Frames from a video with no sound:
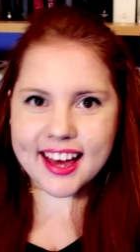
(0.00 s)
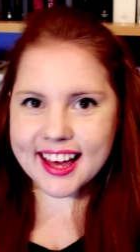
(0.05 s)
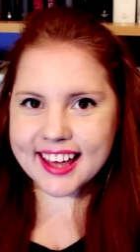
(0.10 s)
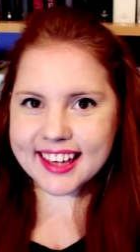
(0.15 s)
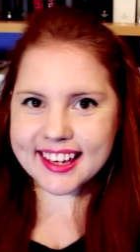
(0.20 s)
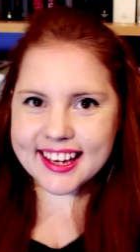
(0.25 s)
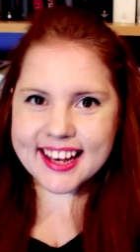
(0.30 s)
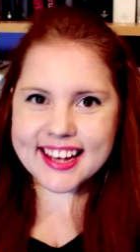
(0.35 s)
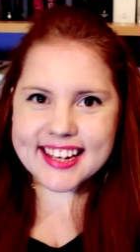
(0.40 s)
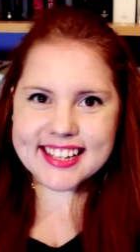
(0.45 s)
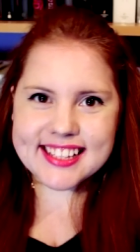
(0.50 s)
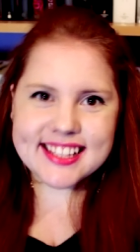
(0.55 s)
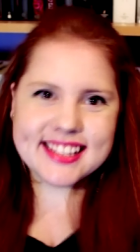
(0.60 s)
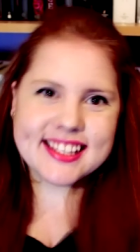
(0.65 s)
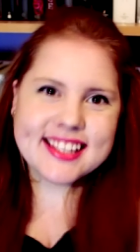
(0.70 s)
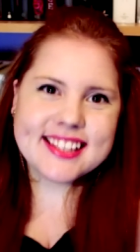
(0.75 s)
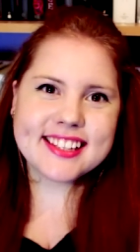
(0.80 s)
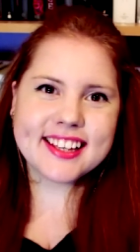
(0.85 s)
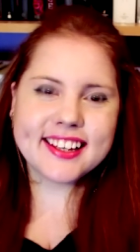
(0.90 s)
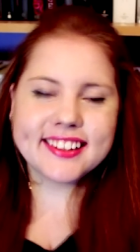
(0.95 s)
Hi guys,
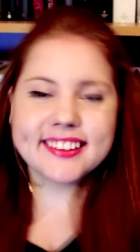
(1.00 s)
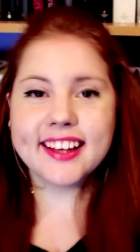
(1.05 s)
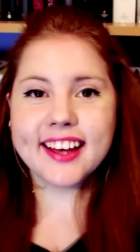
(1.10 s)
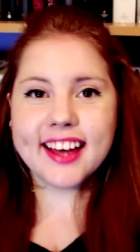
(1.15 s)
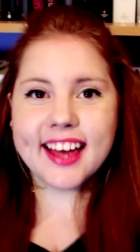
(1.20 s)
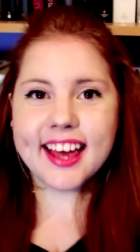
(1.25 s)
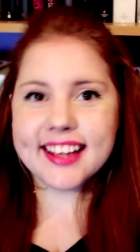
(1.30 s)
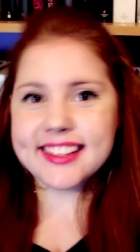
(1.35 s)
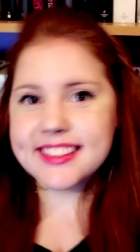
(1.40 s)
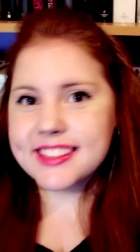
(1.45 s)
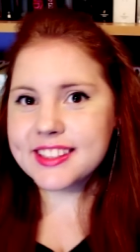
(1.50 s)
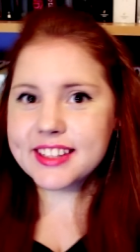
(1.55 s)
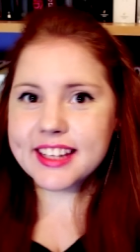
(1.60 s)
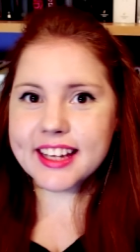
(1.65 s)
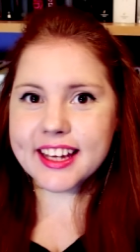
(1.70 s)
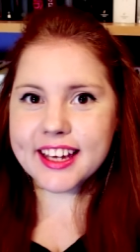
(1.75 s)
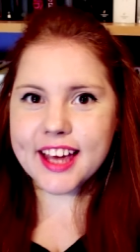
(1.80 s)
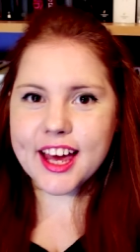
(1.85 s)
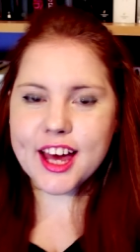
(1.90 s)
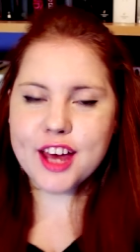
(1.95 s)
this is Kata and
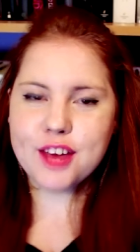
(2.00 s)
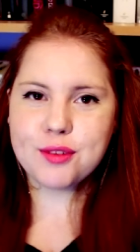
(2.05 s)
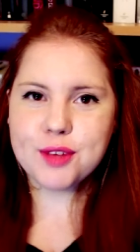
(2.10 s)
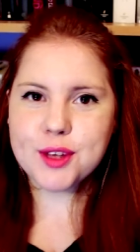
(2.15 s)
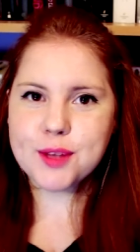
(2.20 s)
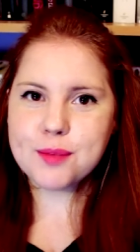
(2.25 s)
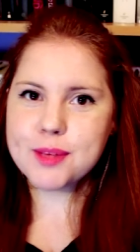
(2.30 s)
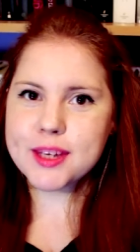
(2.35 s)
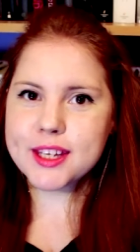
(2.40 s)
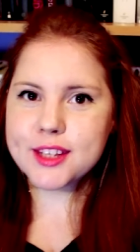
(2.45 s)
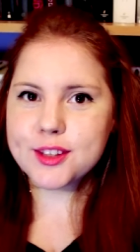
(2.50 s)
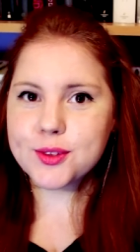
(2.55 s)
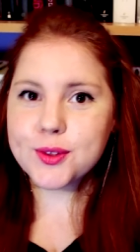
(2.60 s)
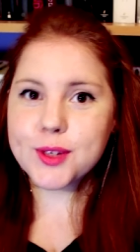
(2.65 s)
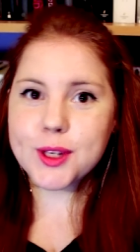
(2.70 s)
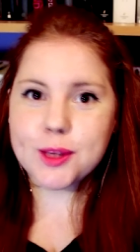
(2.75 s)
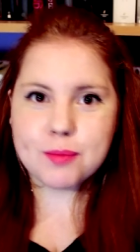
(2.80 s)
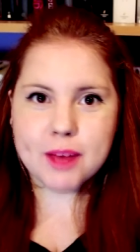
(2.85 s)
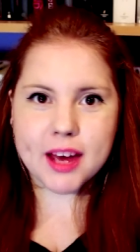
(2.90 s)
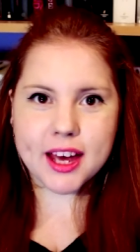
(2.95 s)
today I will be
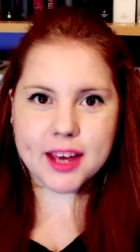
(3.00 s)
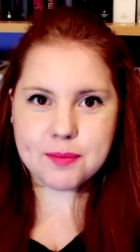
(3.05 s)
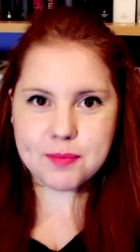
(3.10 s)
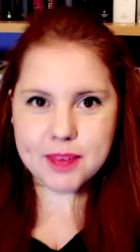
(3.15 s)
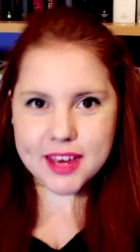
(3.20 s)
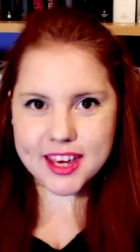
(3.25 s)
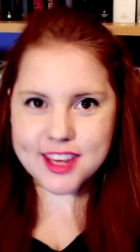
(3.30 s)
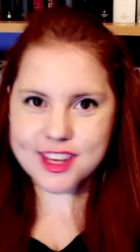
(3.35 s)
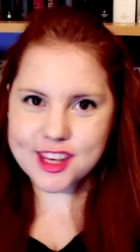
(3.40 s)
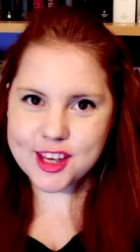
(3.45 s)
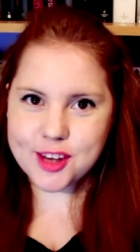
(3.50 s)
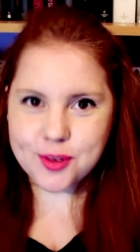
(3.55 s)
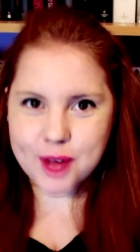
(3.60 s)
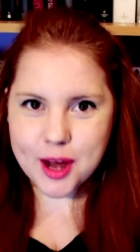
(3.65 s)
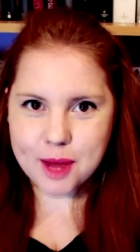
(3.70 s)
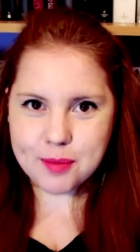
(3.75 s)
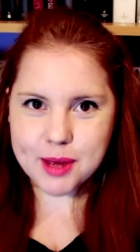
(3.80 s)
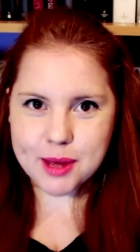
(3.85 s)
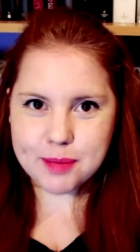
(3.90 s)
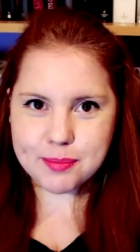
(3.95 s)
doing my May
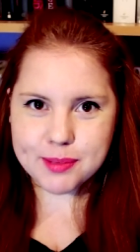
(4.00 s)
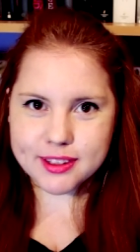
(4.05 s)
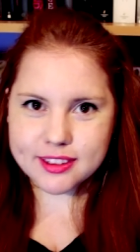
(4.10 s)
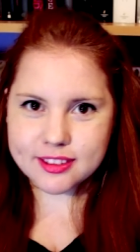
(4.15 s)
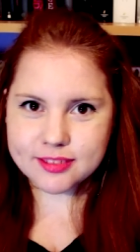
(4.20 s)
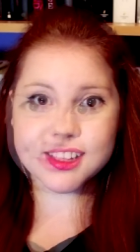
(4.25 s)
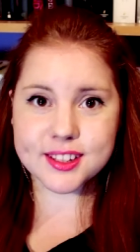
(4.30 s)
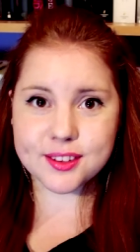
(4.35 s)
wrap-up.